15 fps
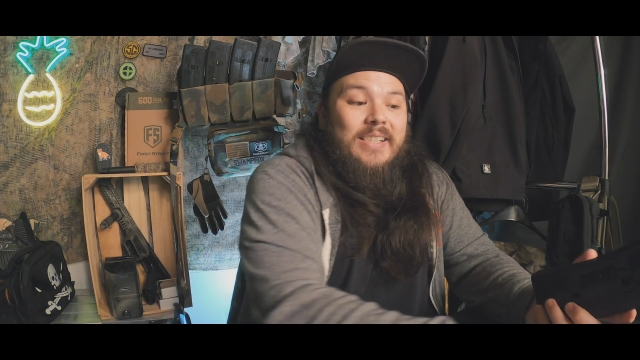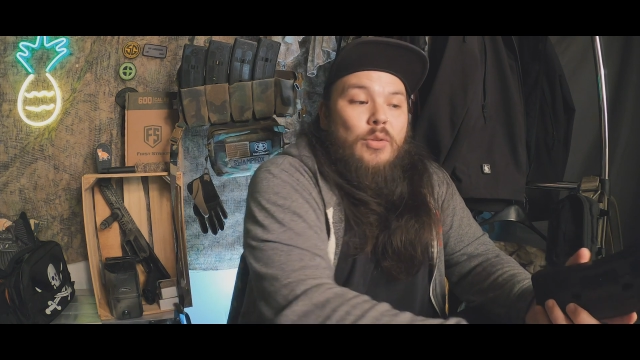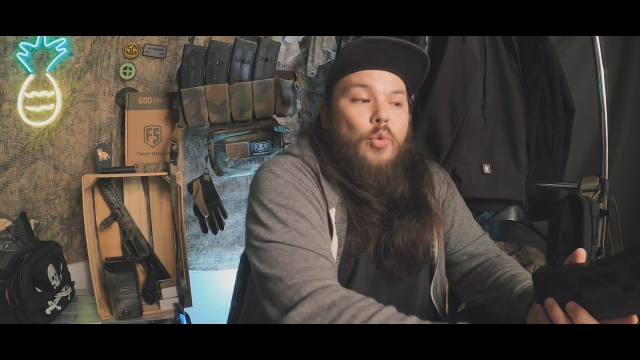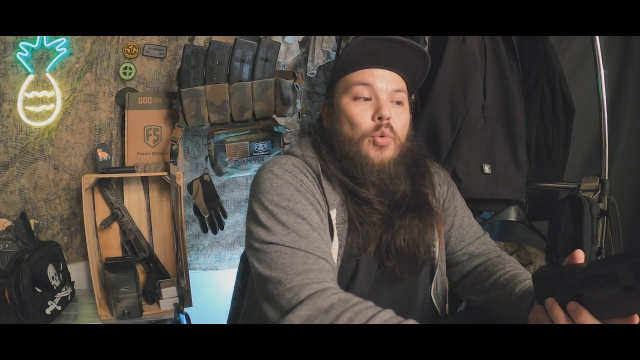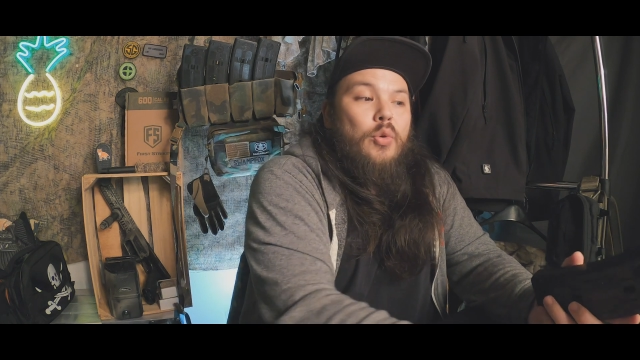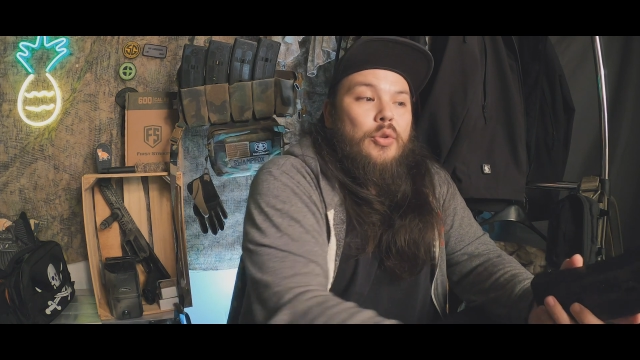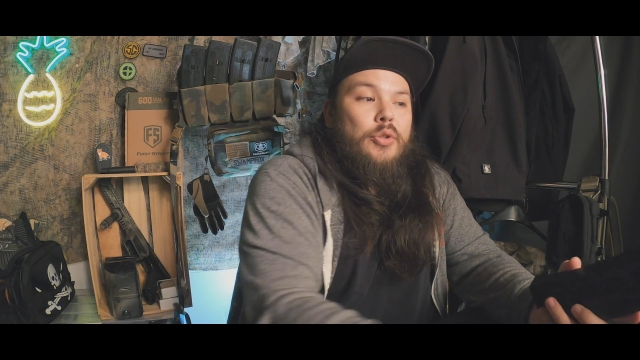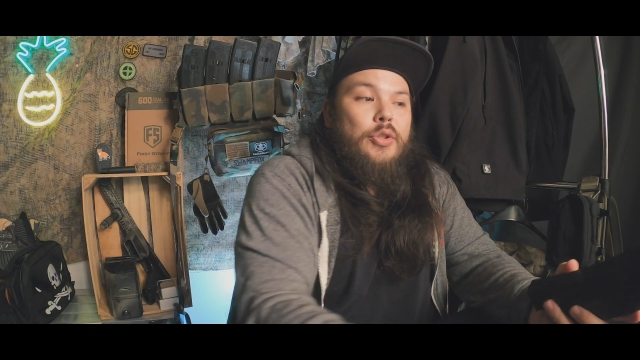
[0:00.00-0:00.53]
in
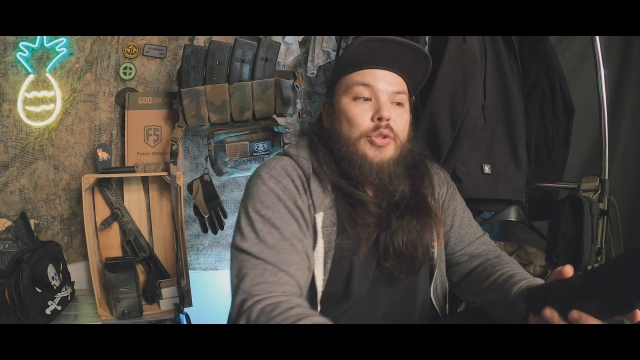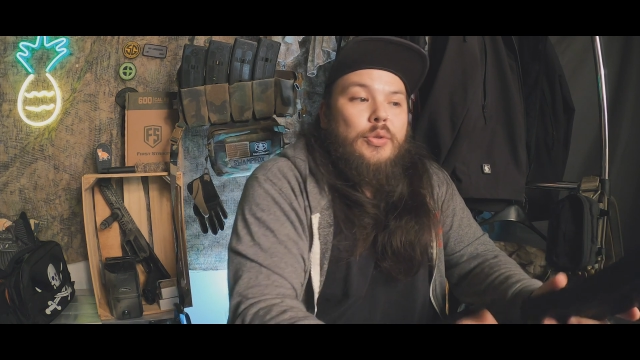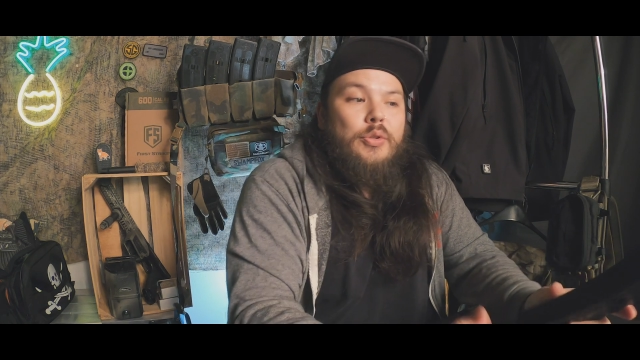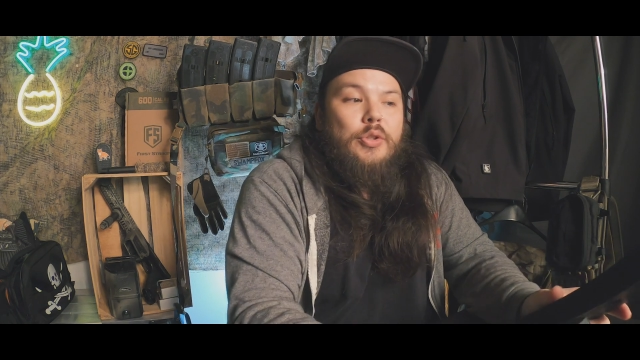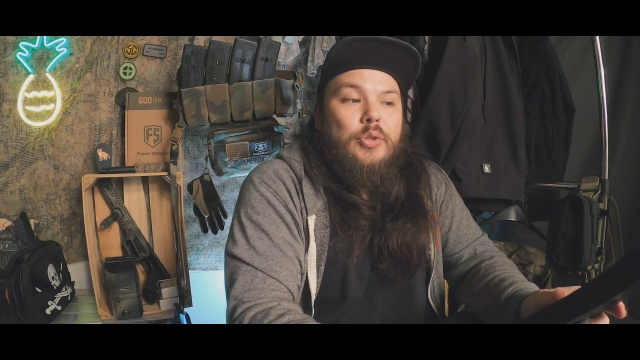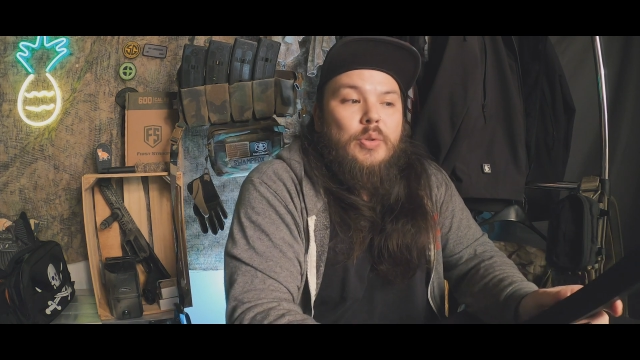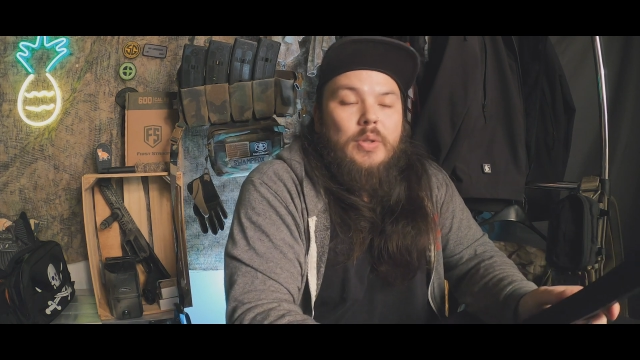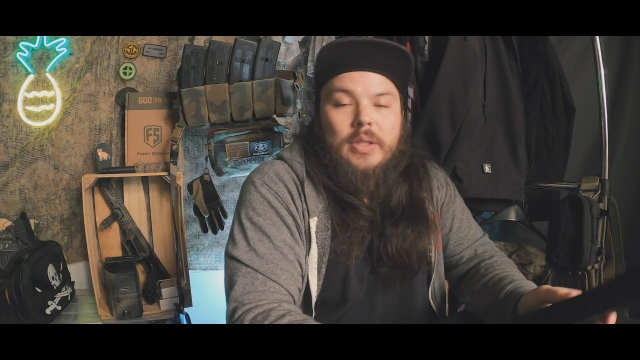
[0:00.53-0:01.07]
order to
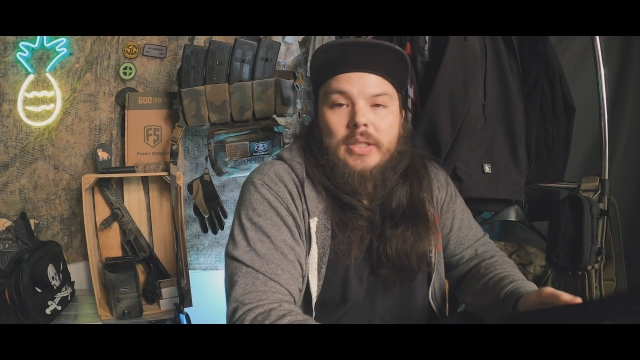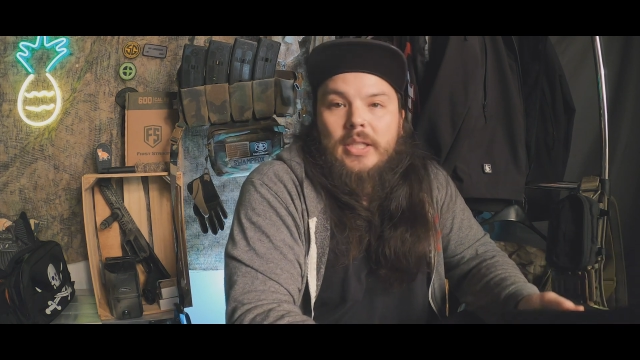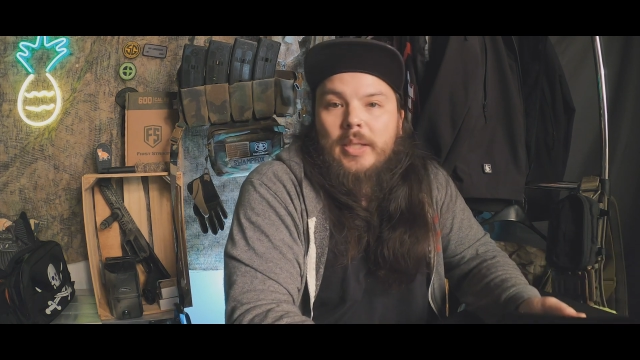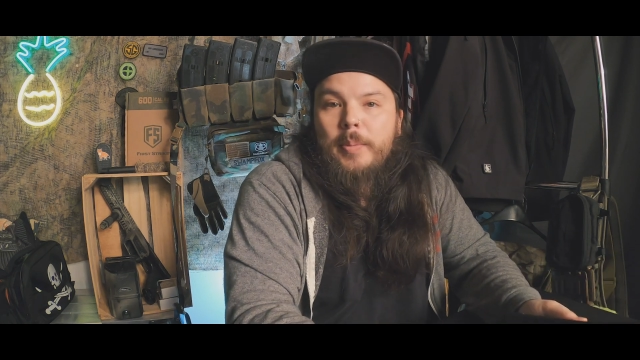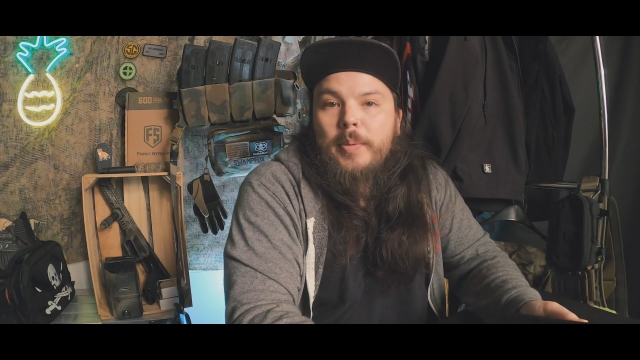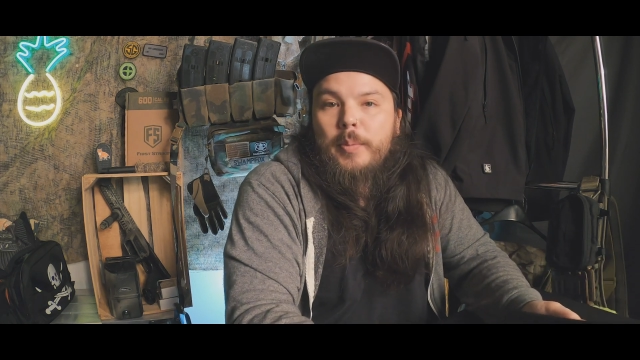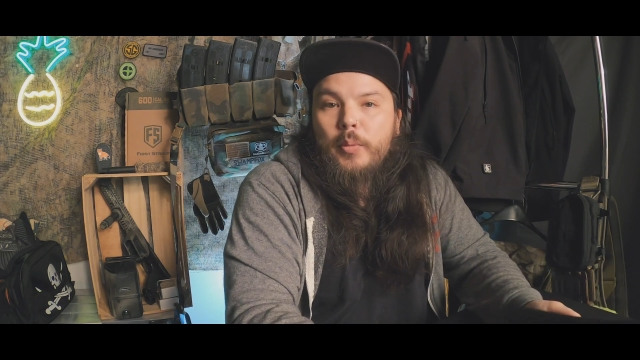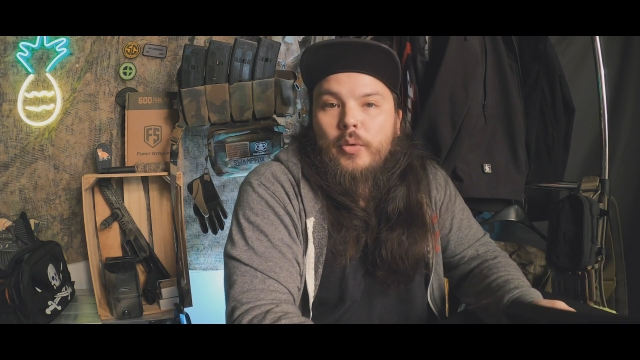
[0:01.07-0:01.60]
do a little
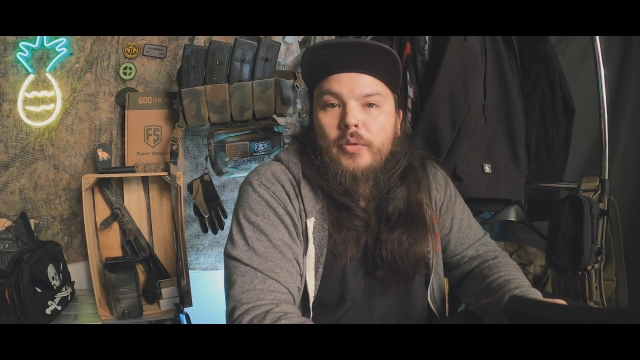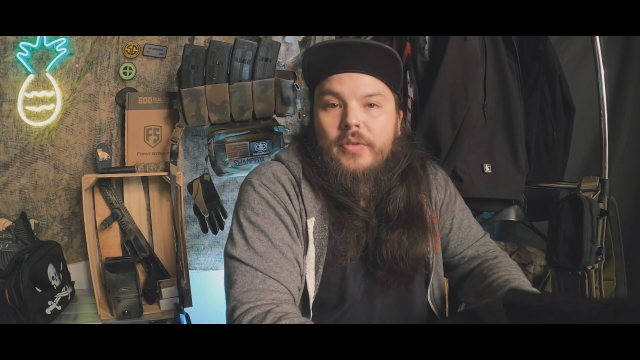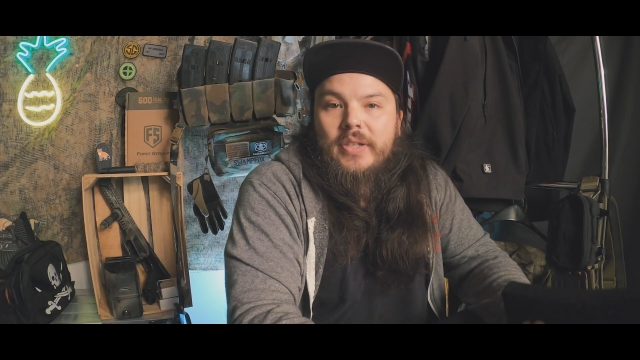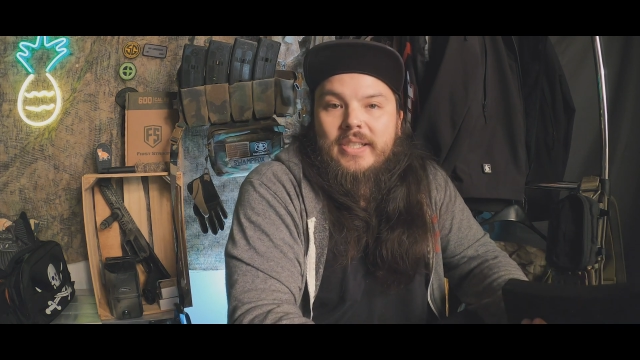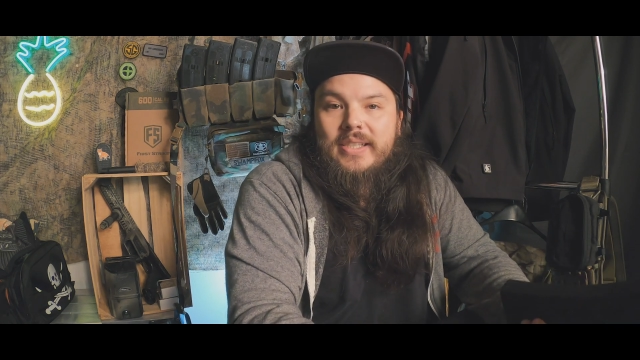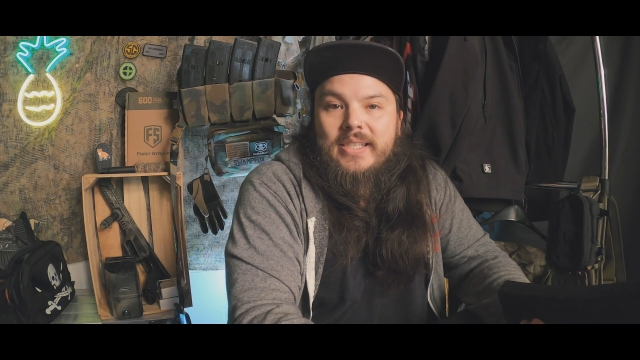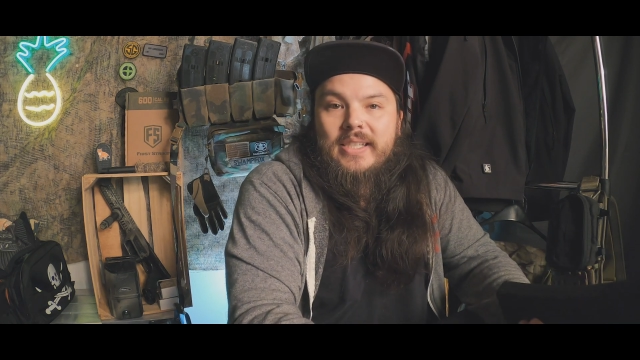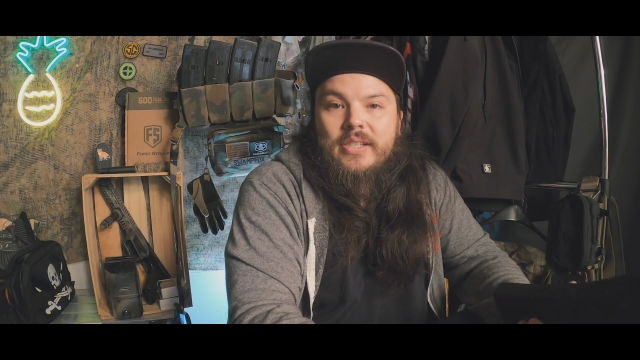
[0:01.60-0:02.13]
bit more of an
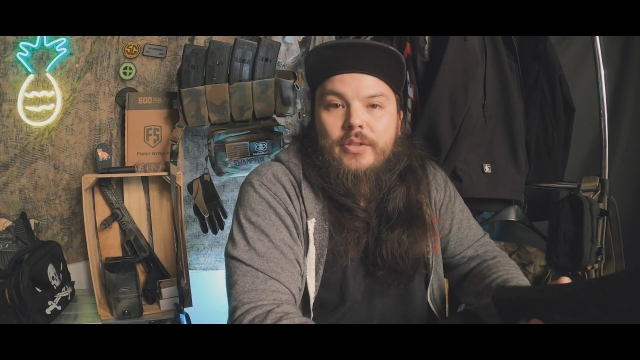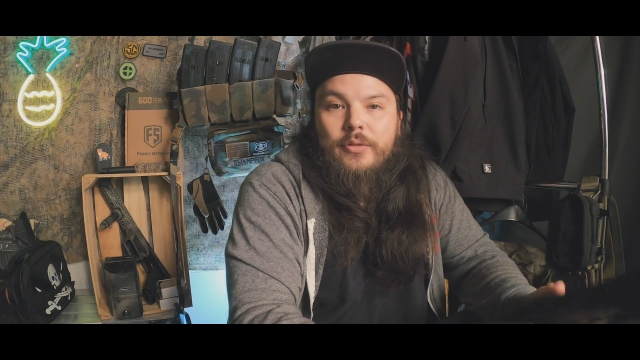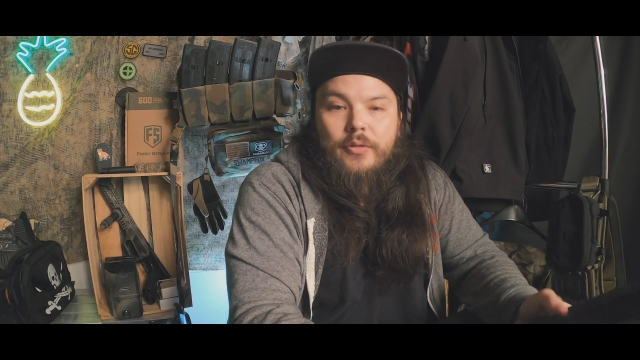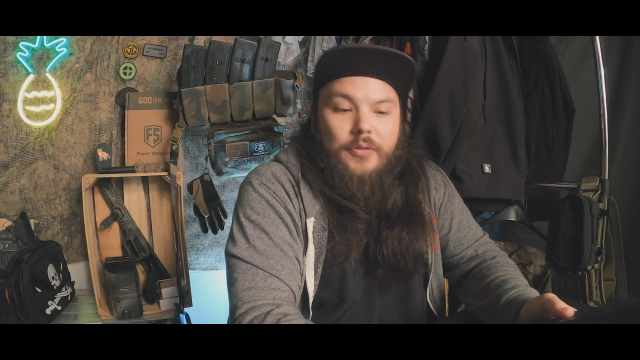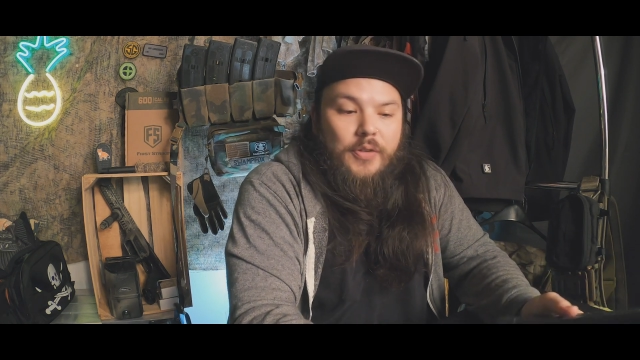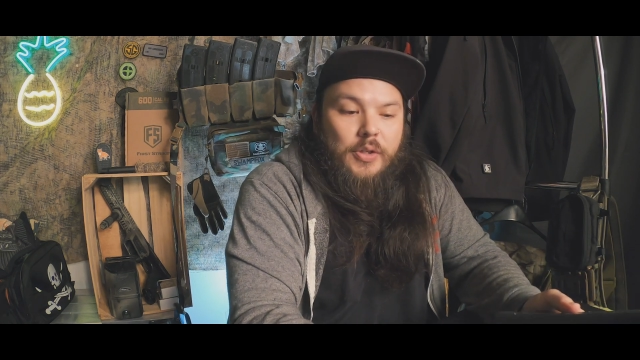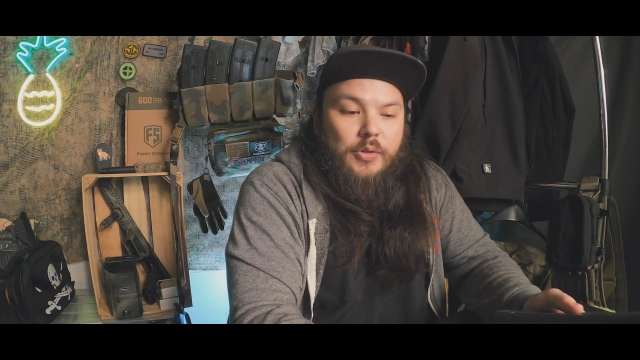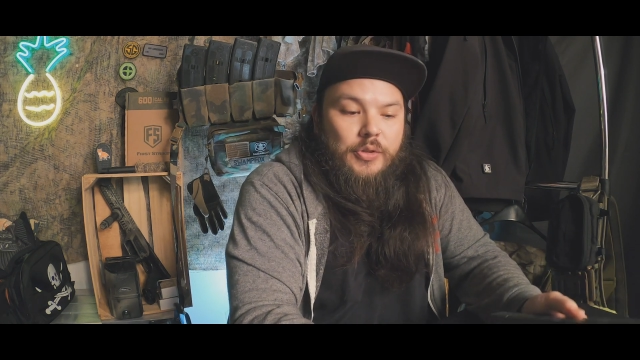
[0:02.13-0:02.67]
extensive review.